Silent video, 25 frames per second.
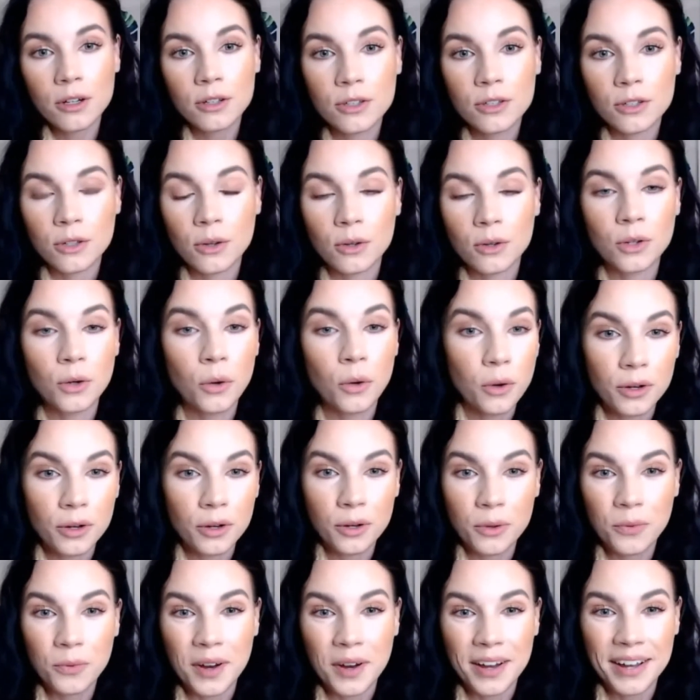So
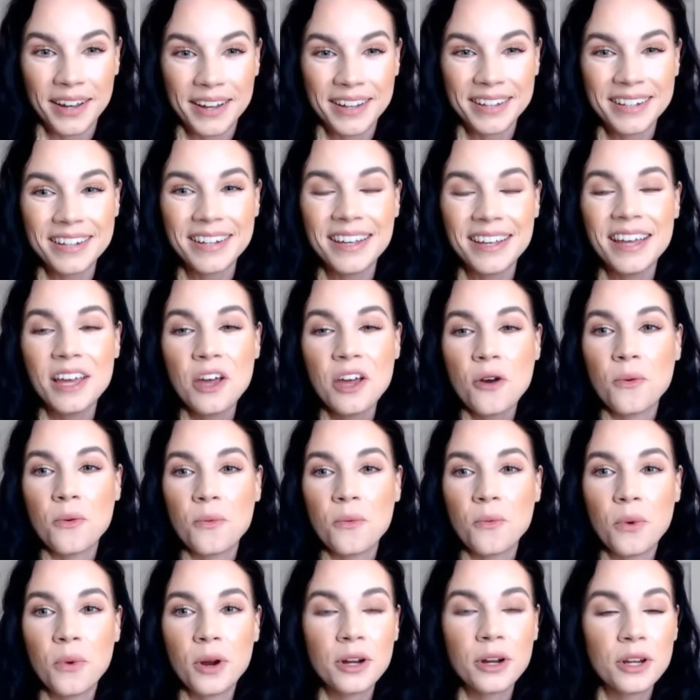Q1,
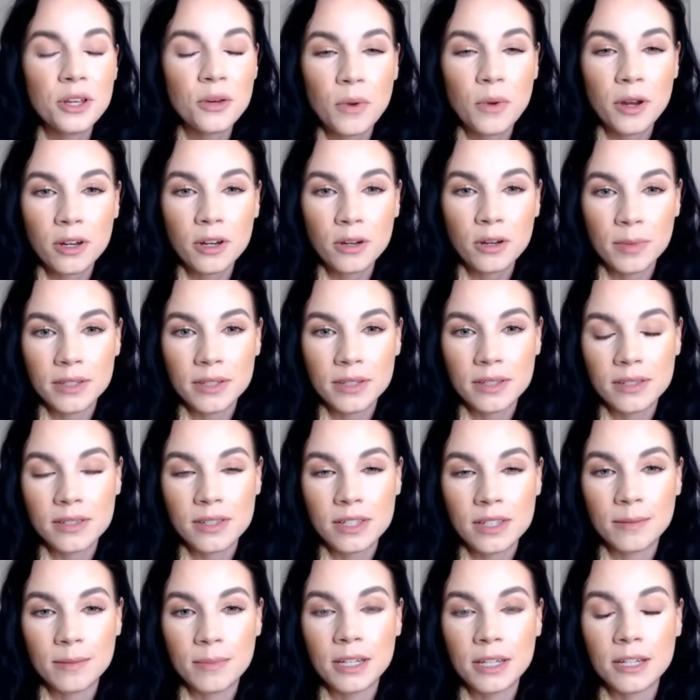where do you want your business
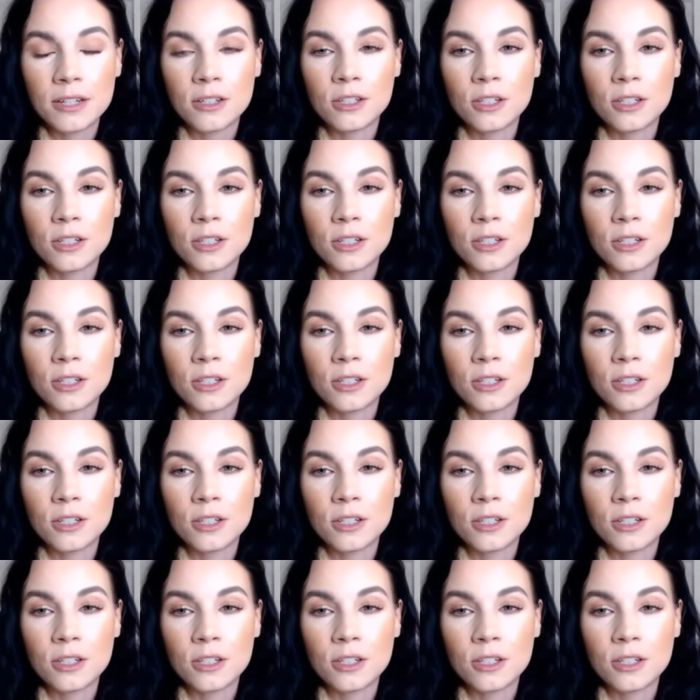to be?